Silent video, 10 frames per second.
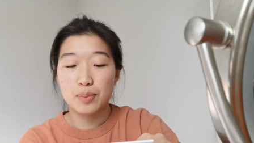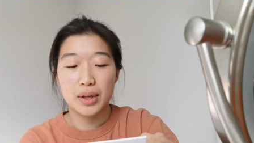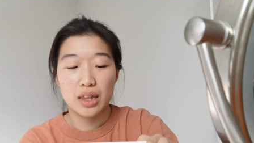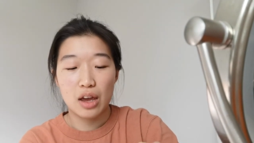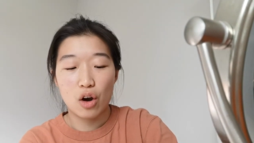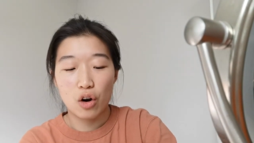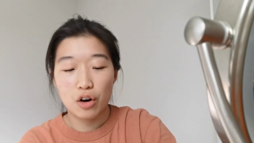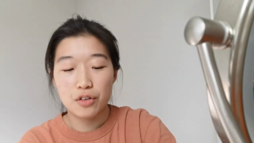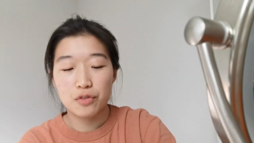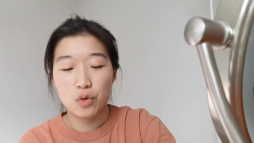but they
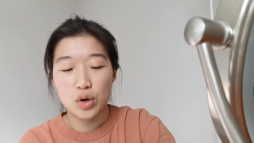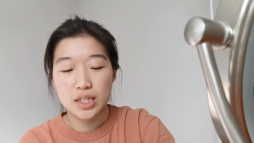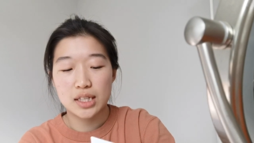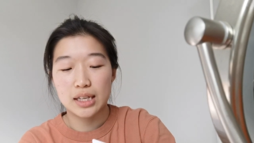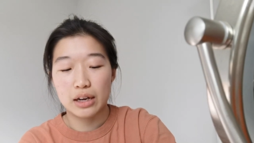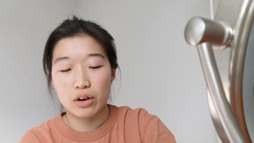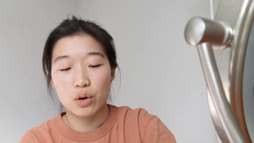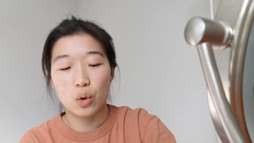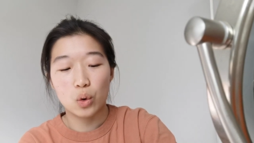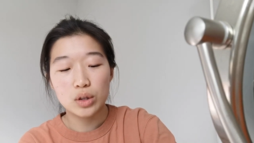are 14
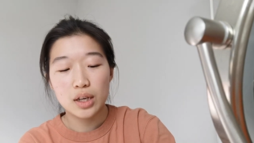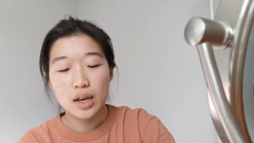karat gold.